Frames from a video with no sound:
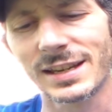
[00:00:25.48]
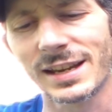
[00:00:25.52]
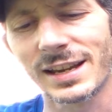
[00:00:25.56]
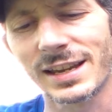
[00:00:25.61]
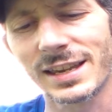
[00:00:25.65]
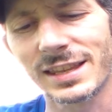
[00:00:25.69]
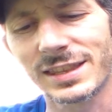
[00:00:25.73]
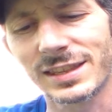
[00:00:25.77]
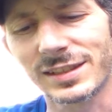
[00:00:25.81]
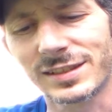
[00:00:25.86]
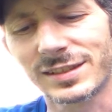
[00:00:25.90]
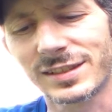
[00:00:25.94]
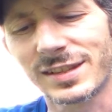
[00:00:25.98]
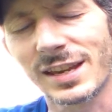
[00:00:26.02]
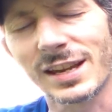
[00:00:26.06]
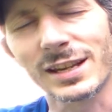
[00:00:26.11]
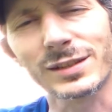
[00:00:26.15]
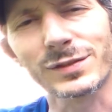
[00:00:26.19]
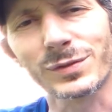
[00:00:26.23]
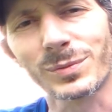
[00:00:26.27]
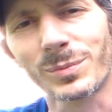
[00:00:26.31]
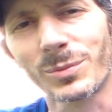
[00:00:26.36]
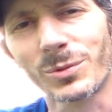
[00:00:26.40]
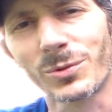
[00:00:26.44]
I get this
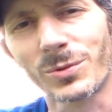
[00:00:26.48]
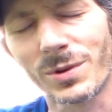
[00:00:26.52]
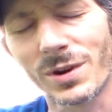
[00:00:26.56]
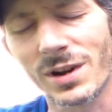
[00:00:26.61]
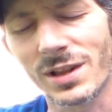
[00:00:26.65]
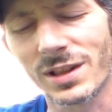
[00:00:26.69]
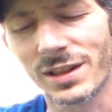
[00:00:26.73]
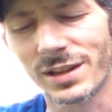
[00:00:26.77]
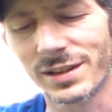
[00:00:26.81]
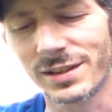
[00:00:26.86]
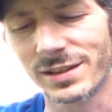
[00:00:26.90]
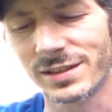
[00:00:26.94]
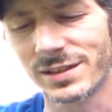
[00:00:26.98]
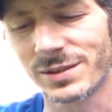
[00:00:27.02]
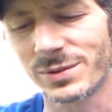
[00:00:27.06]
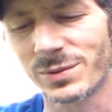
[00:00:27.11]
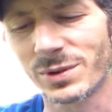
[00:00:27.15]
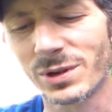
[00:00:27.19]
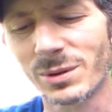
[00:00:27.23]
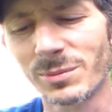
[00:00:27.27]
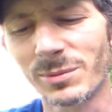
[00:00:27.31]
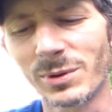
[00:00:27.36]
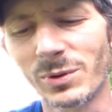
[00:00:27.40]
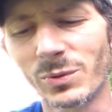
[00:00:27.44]
text from Marilla
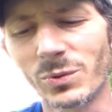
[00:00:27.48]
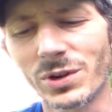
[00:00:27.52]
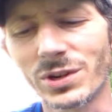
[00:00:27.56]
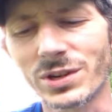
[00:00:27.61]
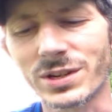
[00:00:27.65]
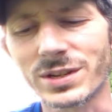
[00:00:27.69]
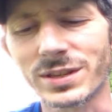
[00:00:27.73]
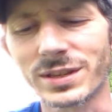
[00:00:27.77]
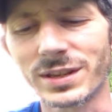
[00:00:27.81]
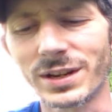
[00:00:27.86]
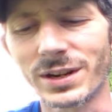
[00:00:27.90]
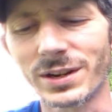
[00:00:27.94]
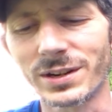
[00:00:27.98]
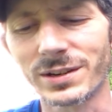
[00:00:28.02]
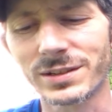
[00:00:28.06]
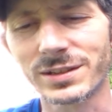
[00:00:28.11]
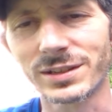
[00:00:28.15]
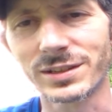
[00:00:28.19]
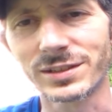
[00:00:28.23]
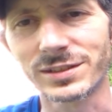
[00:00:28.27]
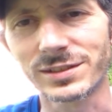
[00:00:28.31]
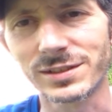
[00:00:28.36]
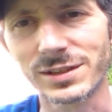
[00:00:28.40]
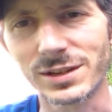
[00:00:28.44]
while I'm at work there,
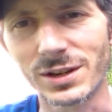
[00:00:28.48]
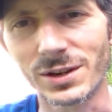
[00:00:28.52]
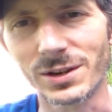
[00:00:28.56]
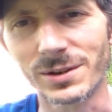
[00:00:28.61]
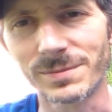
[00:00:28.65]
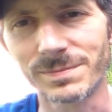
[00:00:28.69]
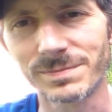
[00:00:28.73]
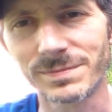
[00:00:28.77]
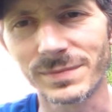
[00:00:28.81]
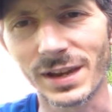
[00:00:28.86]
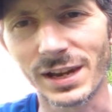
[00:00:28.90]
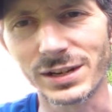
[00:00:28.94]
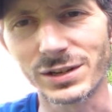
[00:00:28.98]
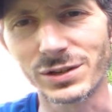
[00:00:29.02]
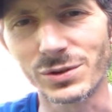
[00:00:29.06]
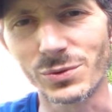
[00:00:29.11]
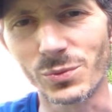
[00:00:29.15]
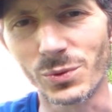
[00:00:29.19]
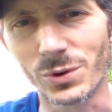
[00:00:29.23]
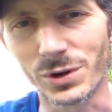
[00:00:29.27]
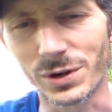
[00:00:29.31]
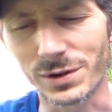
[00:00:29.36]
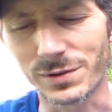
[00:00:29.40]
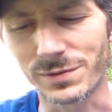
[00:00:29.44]
because, you know, I
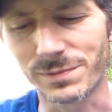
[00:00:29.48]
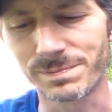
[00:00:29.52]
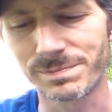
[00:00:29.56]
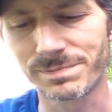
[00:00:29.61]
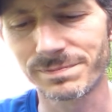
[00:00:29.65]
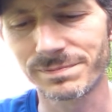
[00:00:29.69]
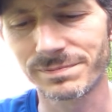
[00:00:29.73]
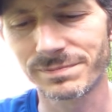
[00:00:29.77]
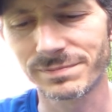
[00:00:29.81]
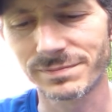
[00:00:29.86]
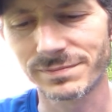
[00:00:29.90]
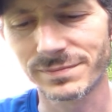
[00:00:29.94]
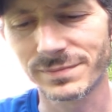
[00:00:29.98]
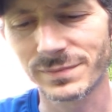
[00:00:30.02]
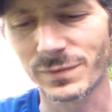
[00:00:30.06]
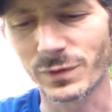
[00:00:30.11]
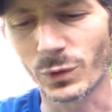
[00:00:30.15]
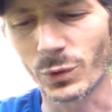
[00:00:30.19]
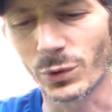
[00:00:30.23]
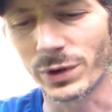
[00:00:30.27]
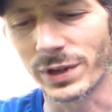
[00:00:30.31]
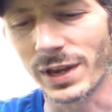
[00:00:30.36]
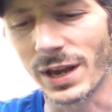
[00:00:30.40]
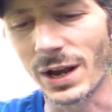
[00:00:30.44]
do work
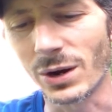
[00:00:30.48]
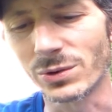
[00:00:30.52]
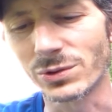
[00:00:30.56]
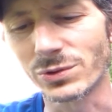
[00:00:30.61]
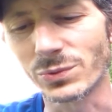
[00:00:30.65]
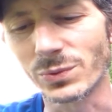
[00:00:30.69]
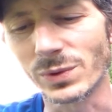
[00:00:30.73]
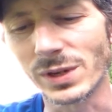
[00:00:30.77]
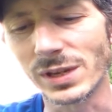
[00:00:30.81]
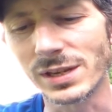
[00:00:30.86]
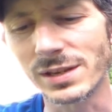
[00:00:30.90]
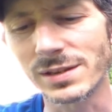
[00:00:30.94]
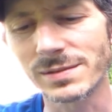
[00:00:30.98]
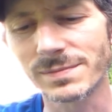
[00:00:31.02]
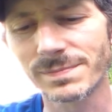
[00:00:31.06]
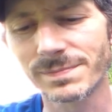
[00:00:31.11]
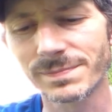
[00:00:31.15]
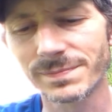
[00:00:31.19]
40 hours a week.